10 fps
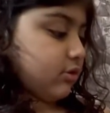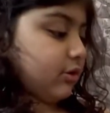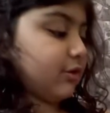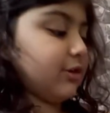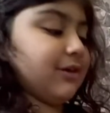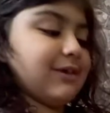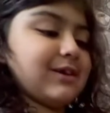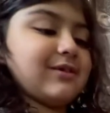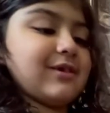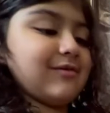Oh no, I
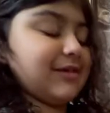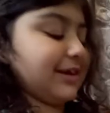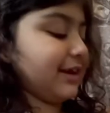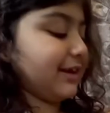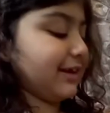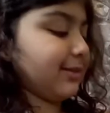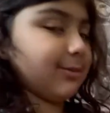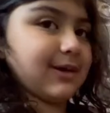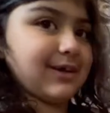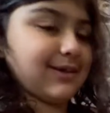took out the cake as
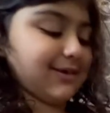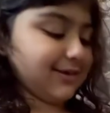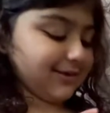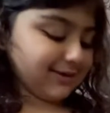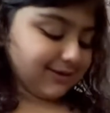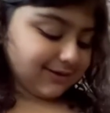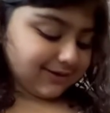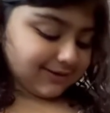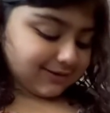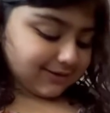well.
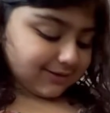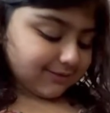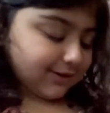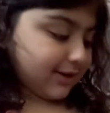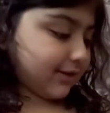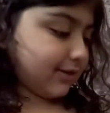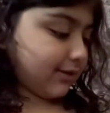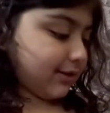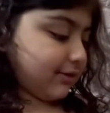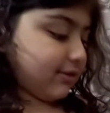Well, that's
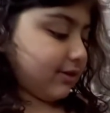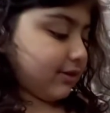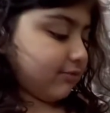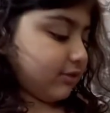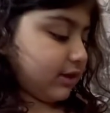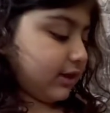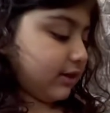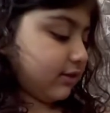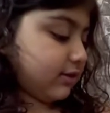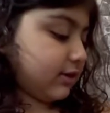okay. Let's leave the cake
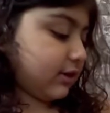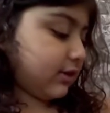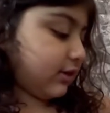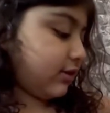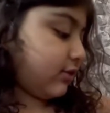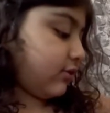like that.